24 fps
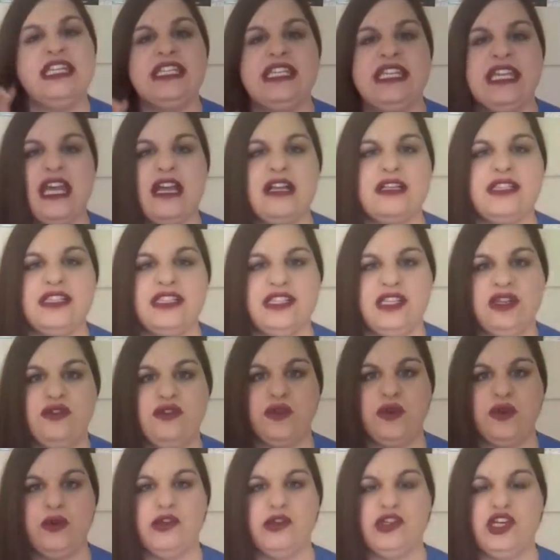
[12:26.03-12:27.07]
TLC,
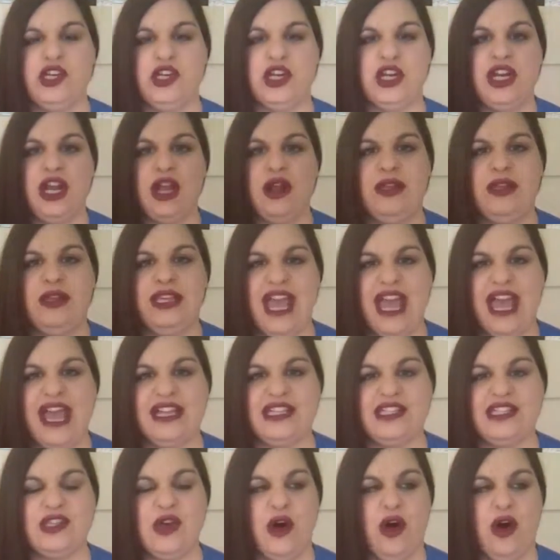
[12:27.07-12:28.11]
of course, you can only
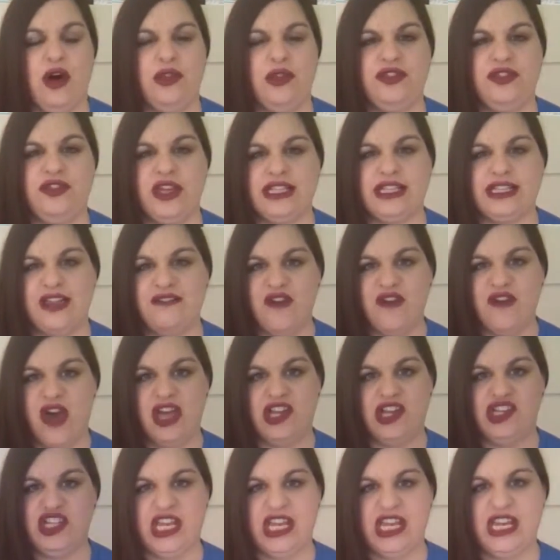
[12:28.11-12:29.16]
get on things like
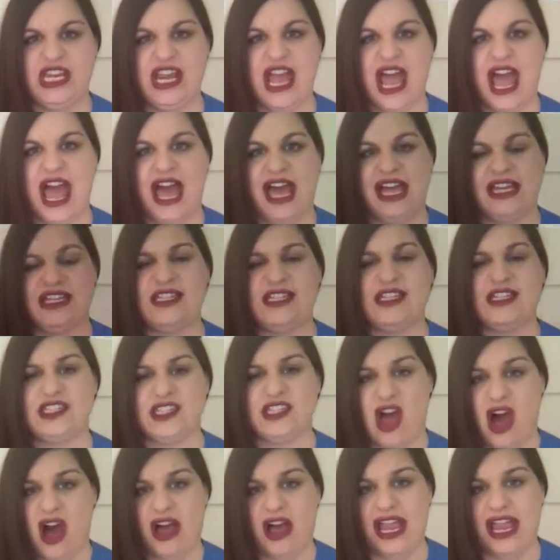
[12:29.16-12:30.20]
Virgin and
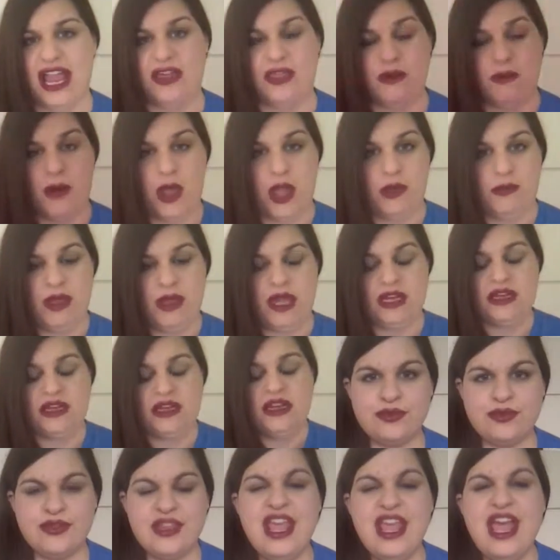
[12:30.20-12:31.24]
Sky at the
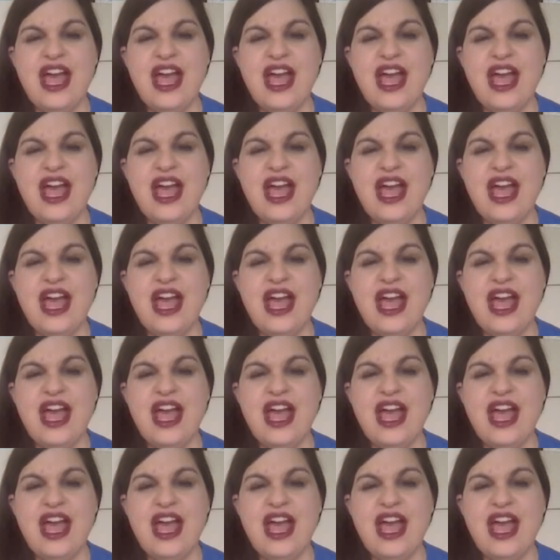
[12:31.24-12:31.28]
moment.